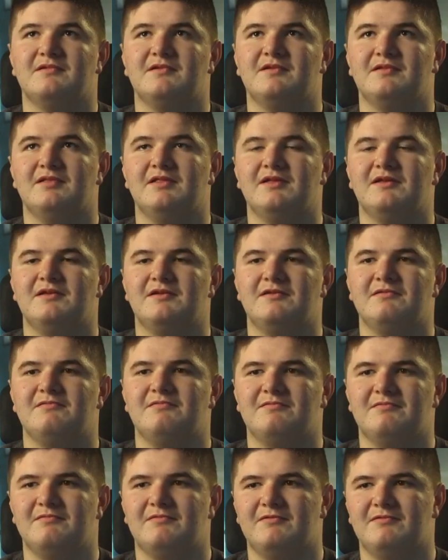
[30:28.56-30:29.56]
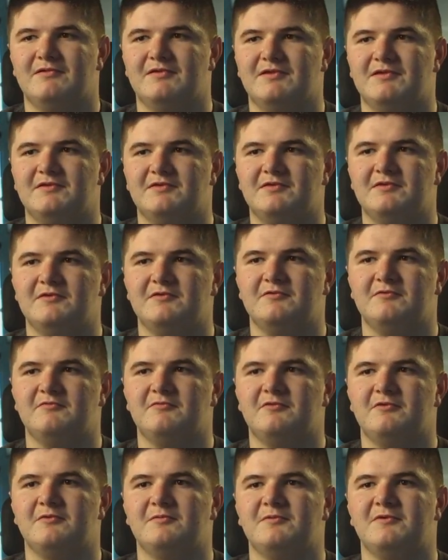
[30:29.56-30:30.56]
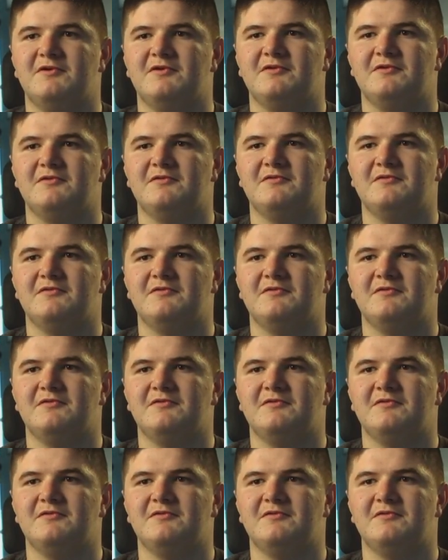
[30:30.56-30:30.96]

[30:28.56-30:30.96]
I like what he's doing for me.